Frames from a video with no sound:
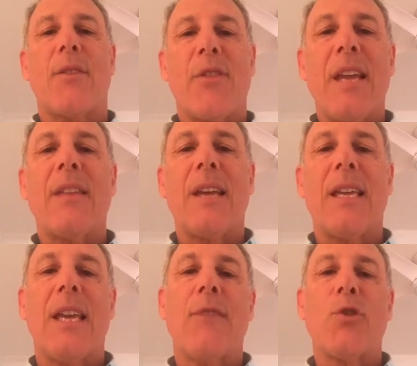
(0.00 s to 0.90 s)
thing
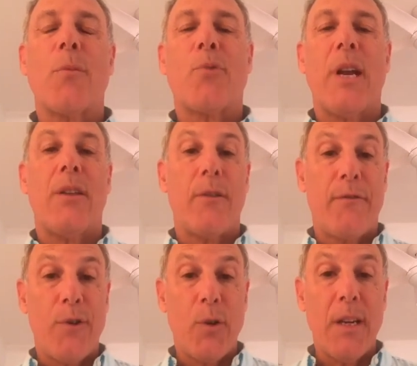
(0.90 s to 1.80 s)
that gives your brain the
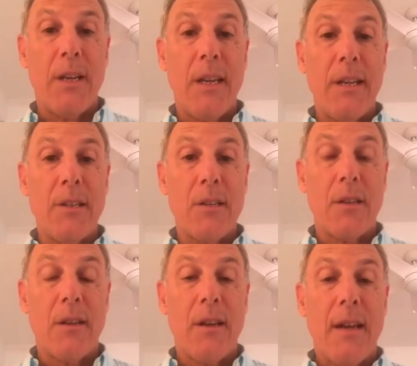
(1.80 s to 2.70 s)
food it needs
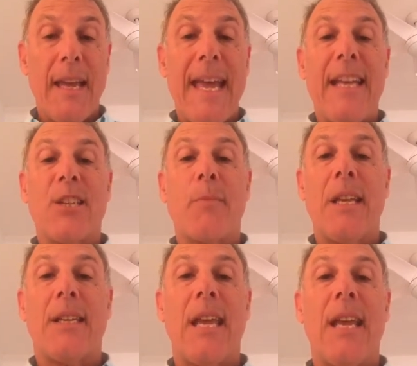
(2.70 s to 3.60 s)
and is
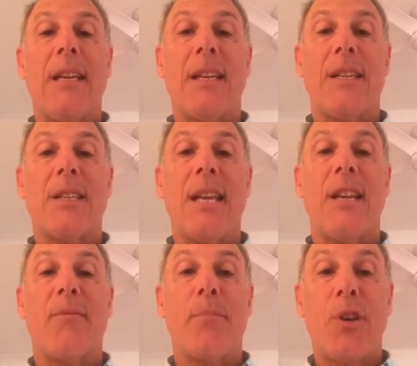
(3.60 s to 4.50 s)
maintained in a
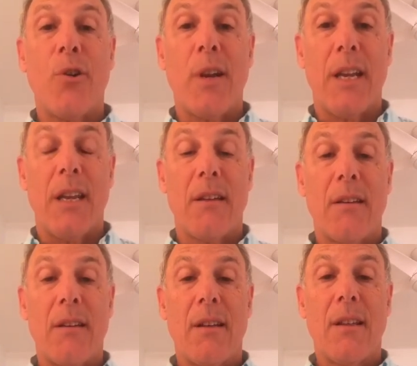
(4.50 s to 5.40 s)
state of purity
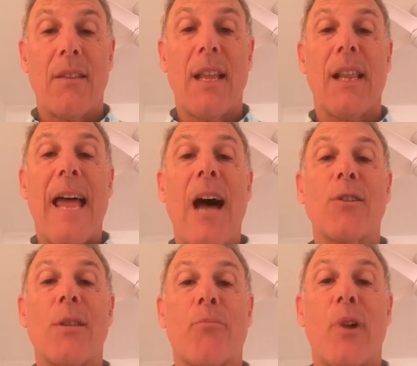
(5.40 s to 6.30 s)
that
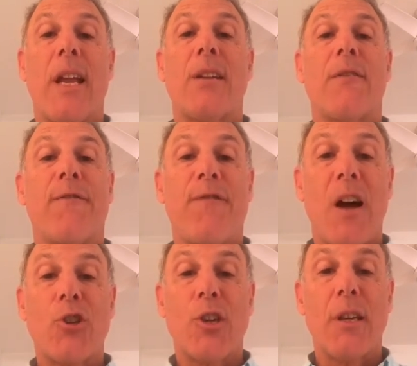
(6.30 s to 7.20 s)
allows the brain to
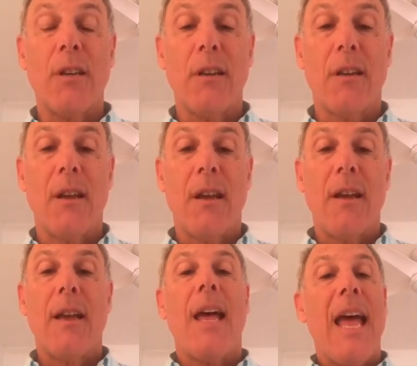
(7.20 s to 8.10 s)
function
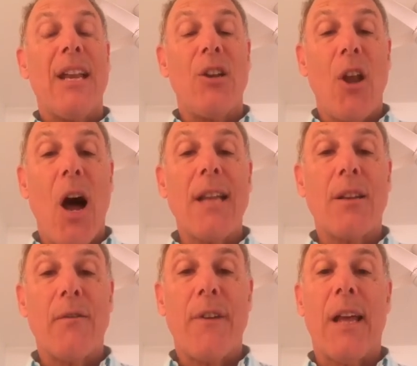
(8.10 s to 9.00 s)
and
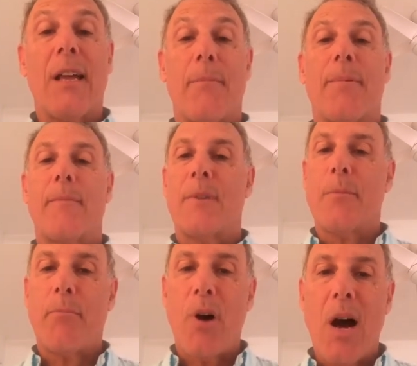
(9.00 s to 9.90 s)
not develop
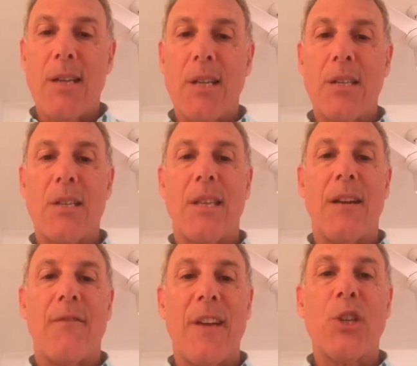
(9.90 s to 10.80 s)
deposits
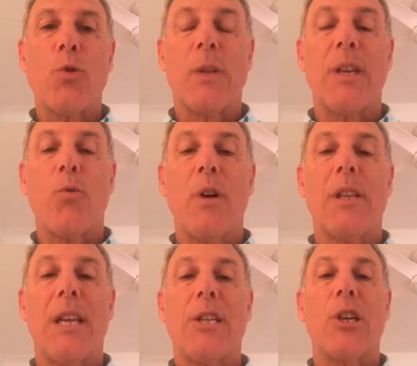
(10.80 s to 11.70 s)
that eventually
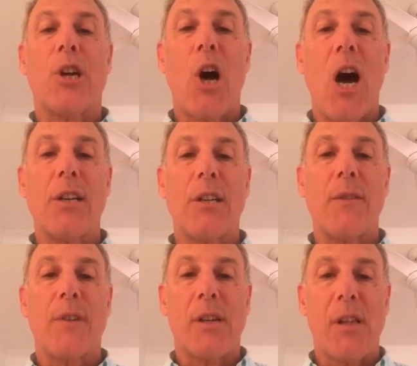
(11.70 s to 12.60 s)
will lead to
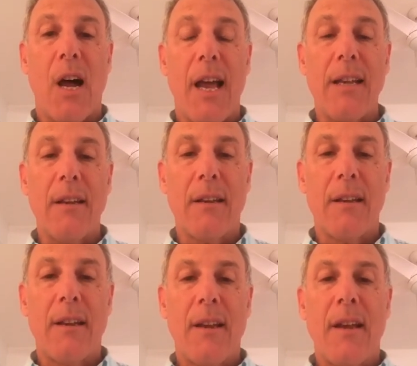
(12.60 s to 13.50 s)
cognitive decline
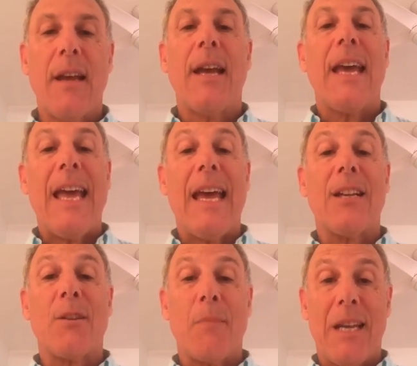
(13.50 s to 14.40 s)

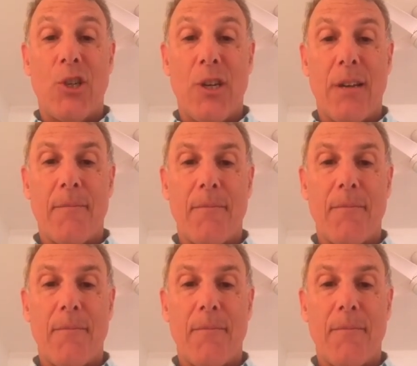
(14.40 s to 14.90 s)
and dementia.